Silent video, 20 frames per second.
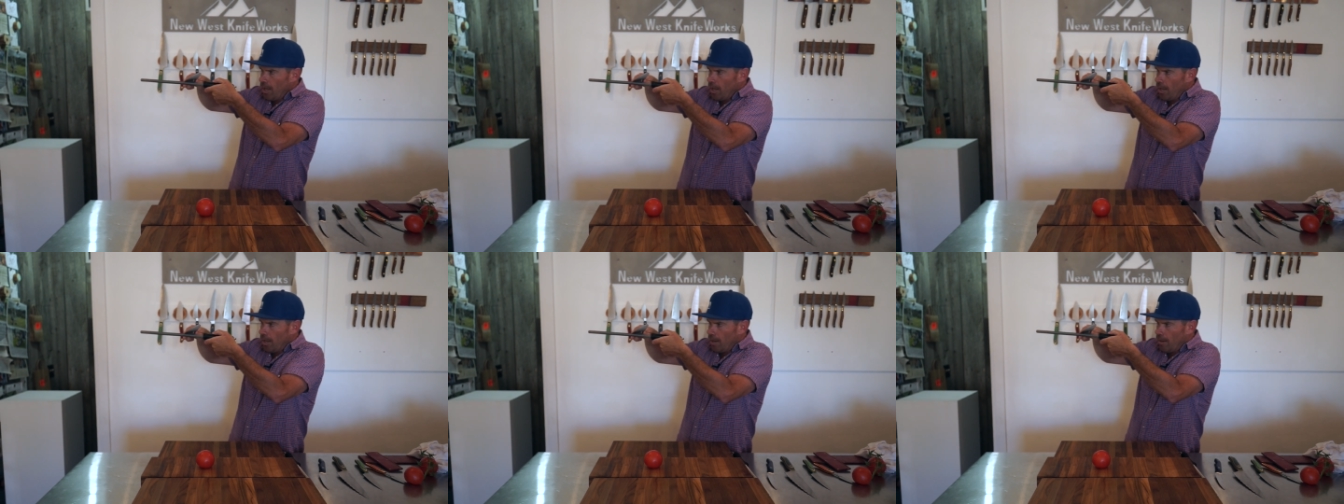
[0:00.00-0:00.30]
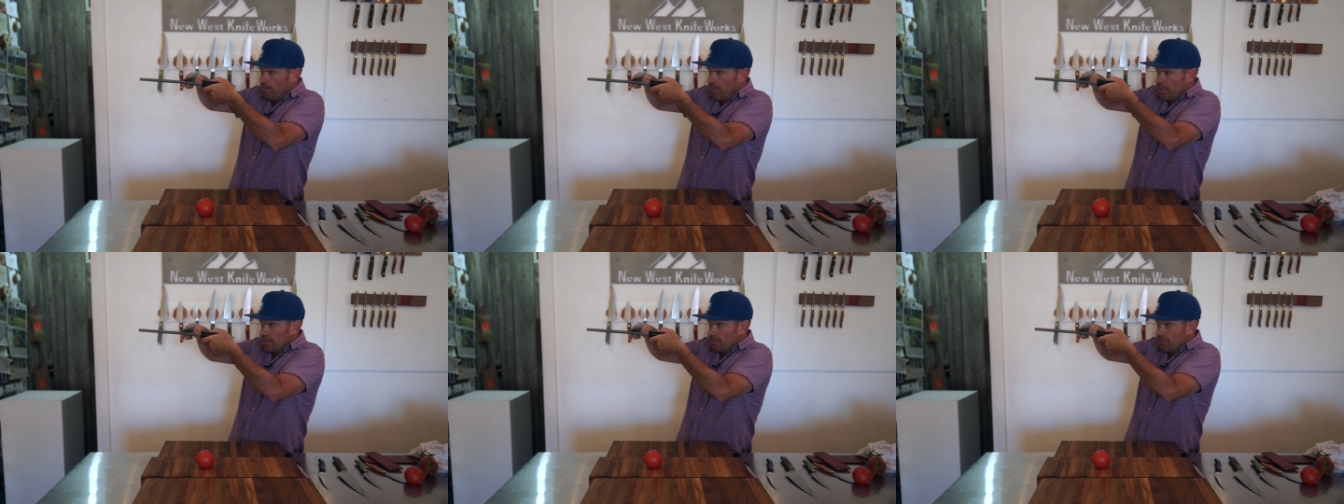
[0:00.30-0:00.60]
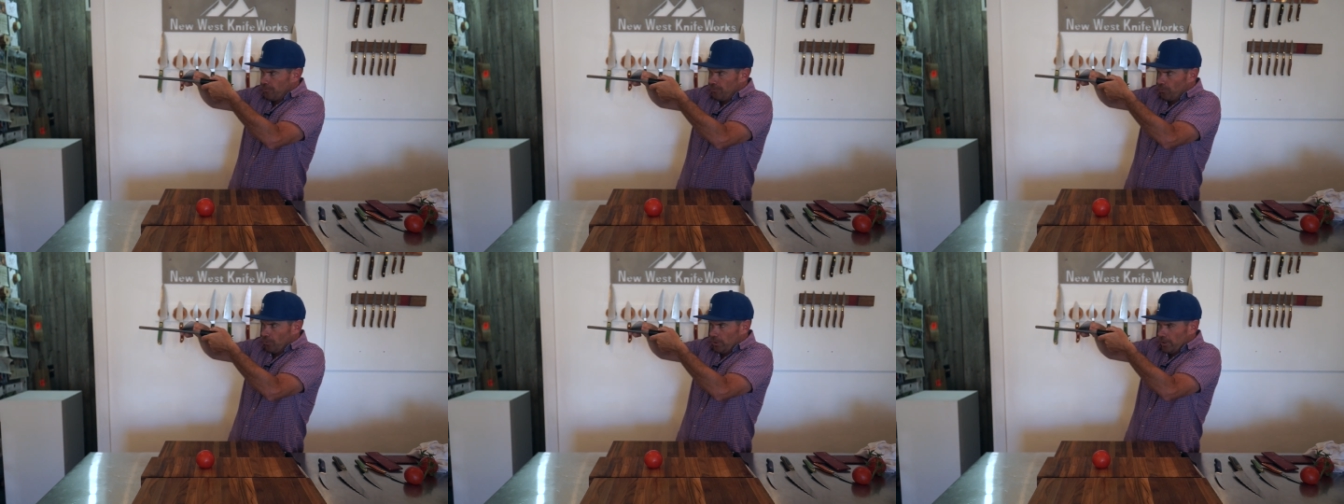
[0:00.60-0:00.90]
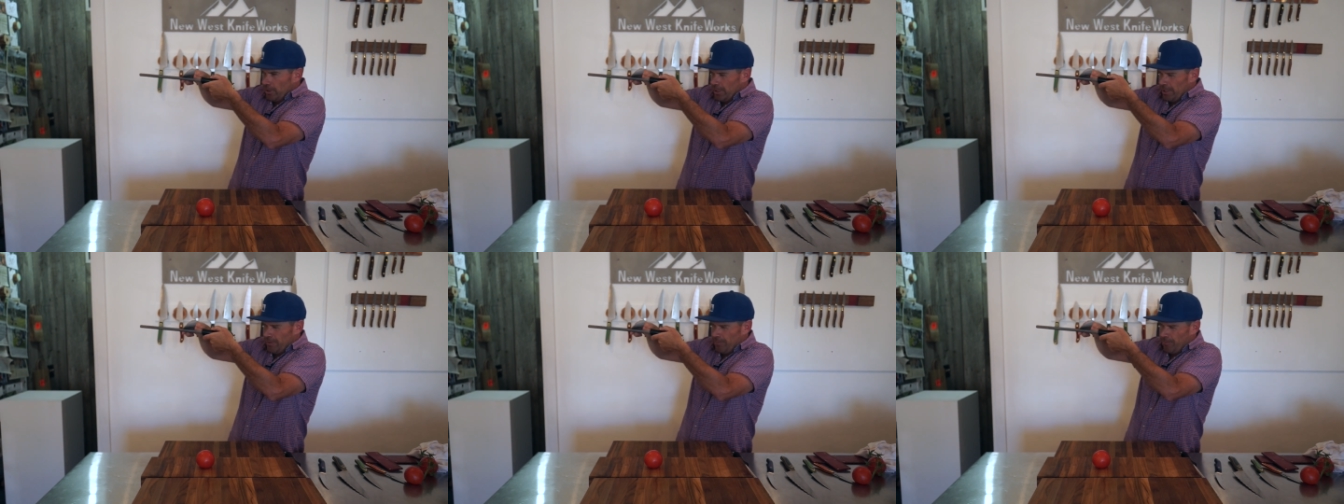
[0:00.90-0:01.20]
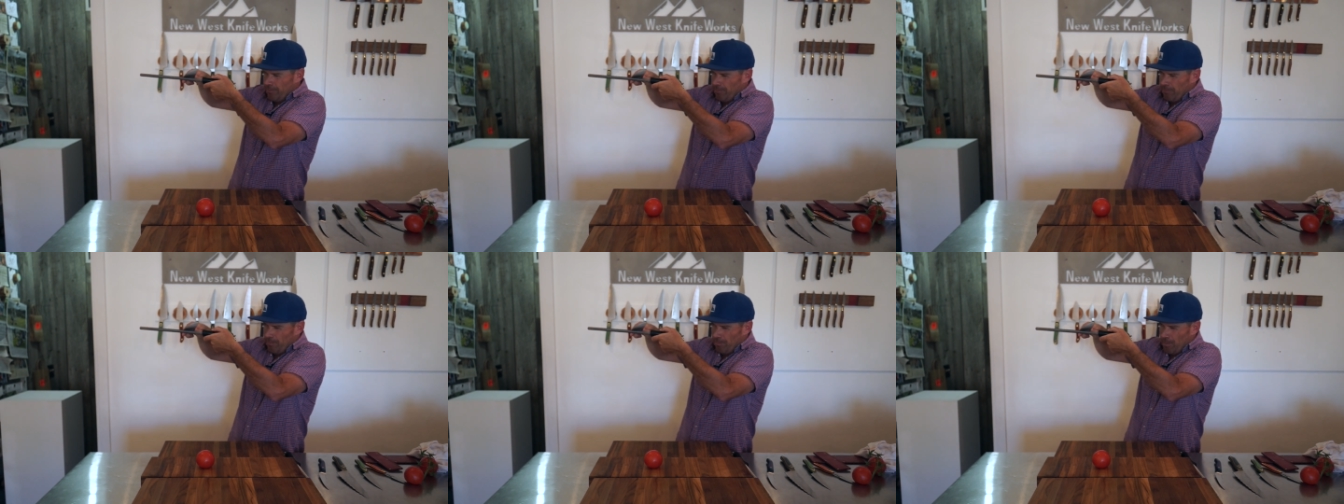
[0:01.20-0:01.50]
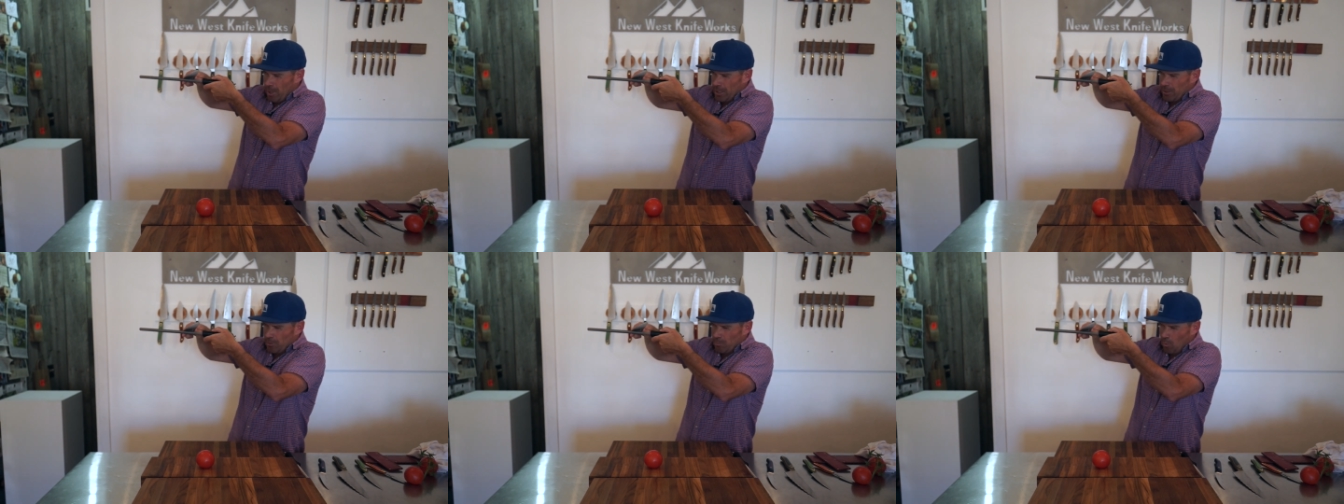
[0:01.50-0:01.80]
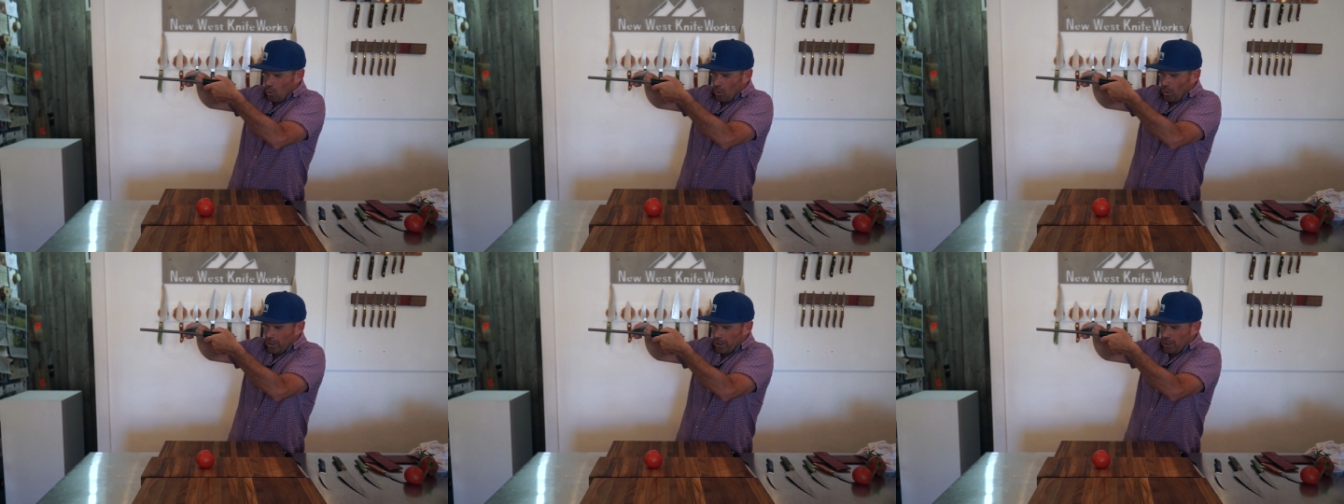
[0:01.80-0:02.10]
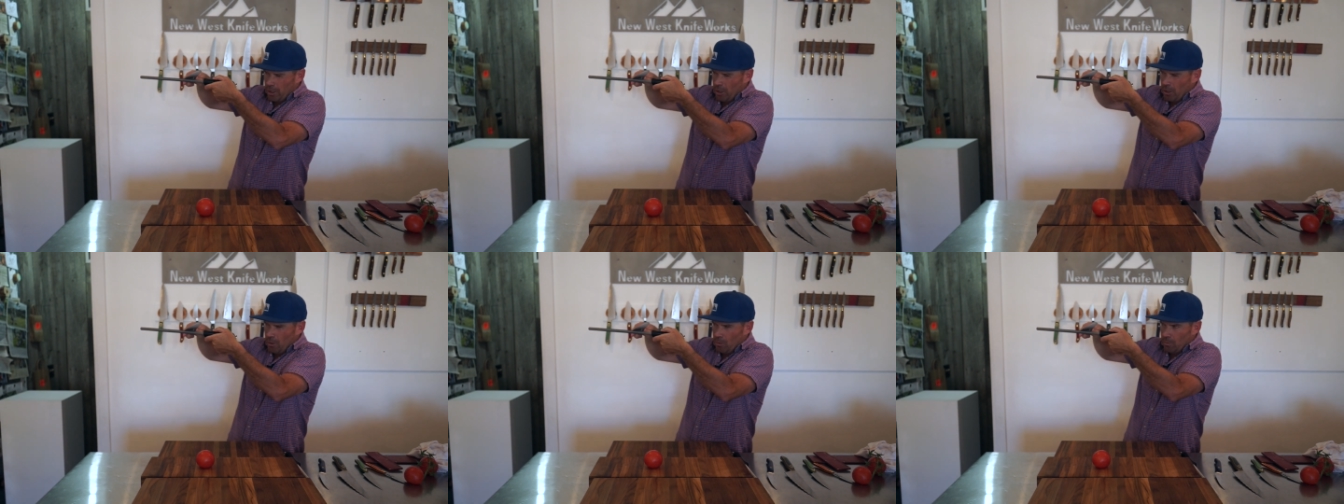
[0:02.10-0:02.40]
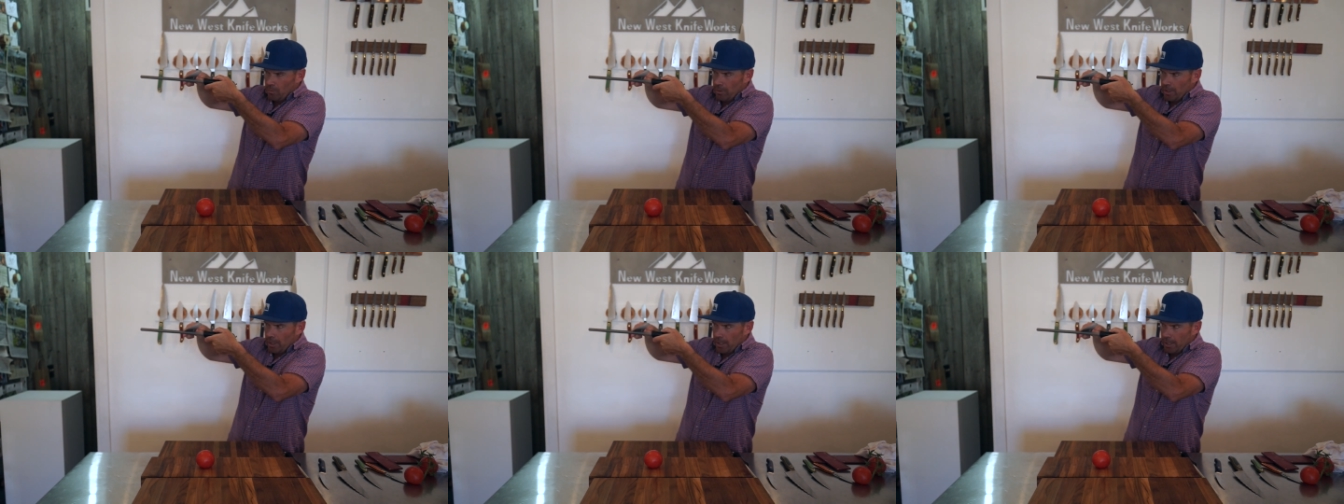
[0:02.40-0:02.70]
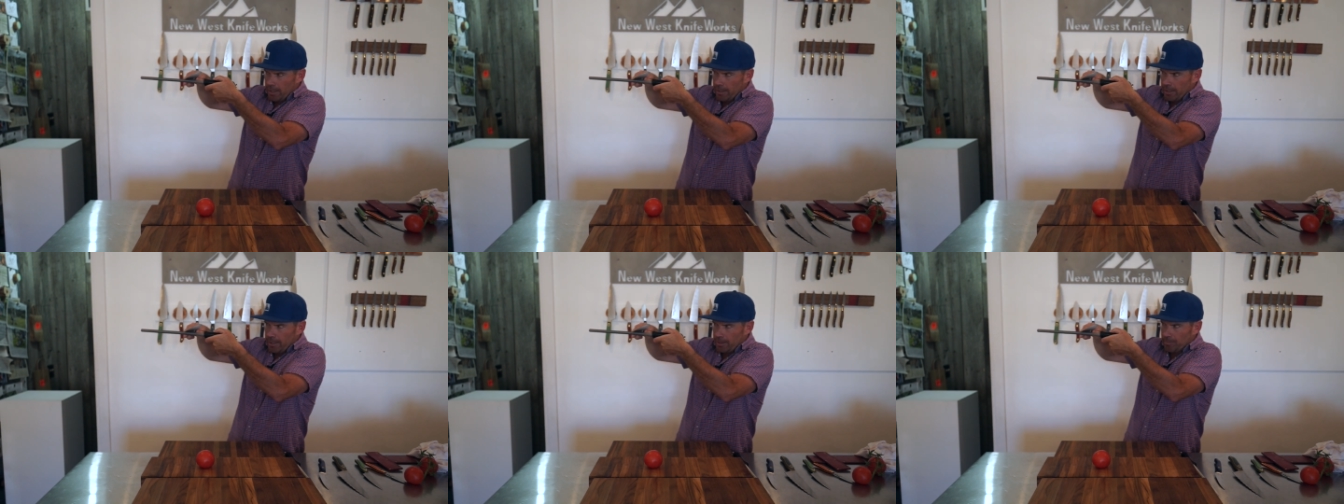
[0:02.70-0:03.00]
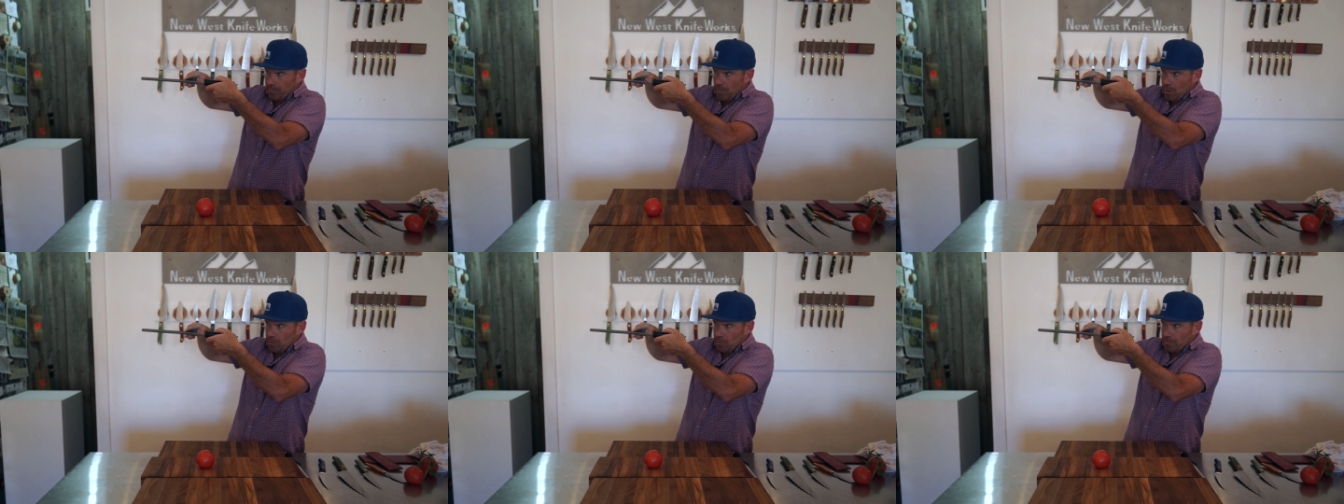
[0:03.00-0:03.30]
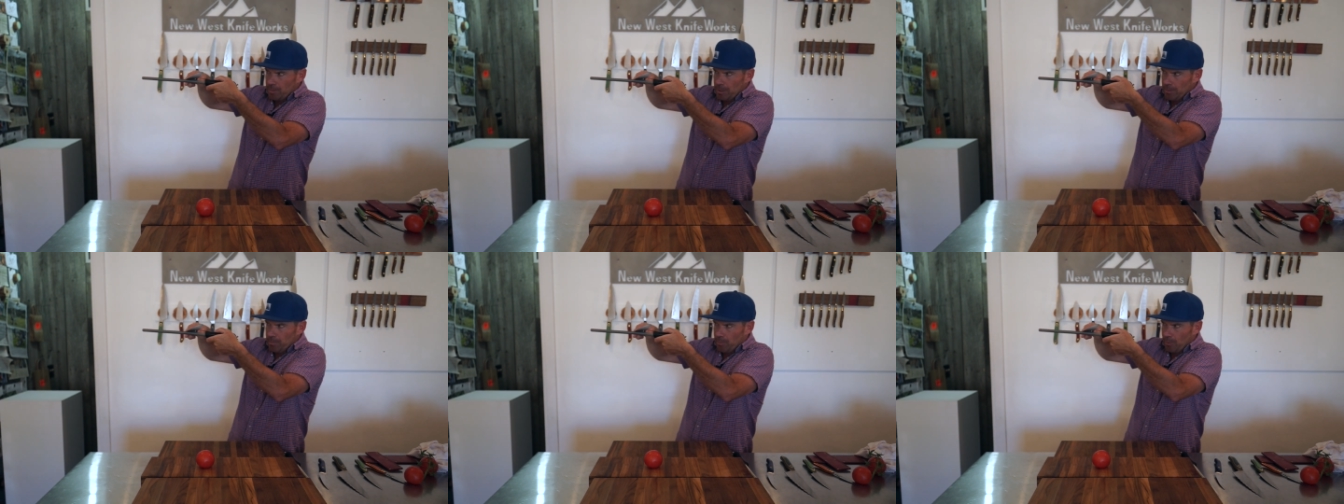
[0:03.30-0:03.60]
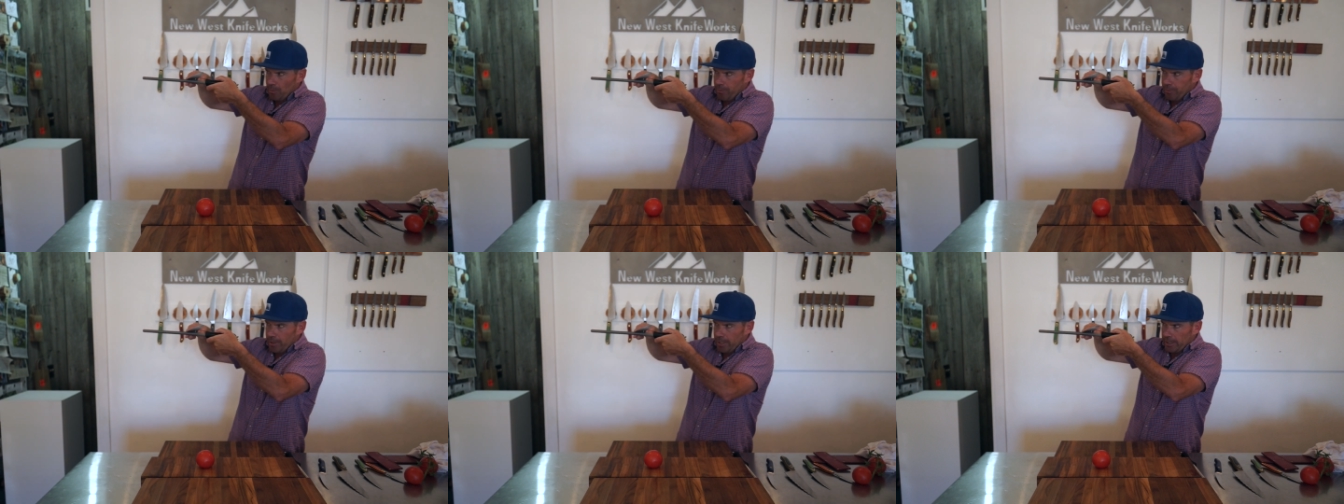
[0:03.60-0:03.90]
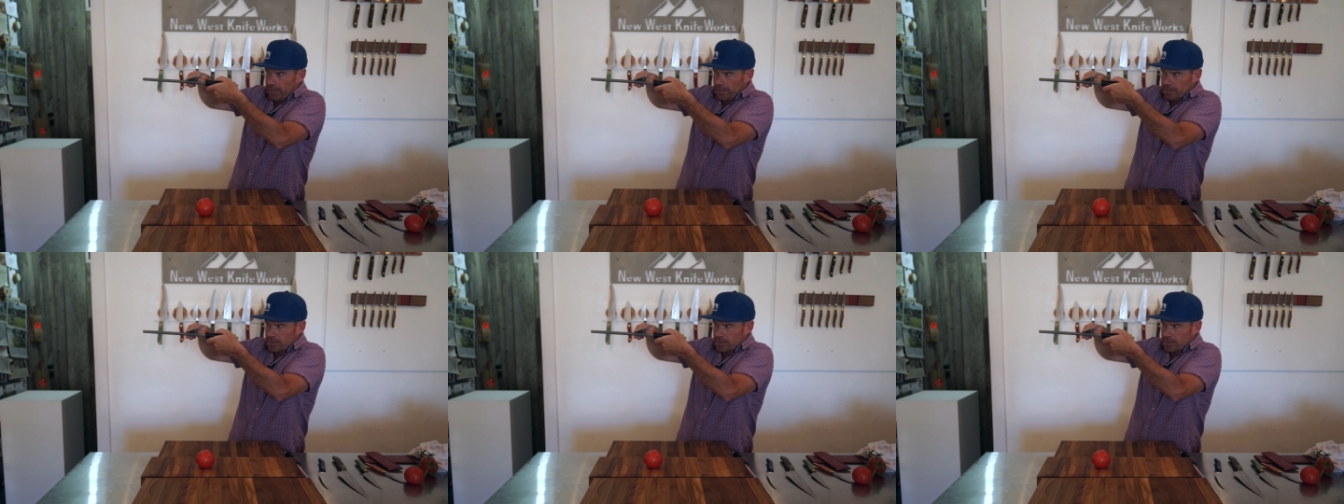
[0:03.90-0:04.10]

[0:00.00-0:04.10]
It's really much more acute than I think most people think.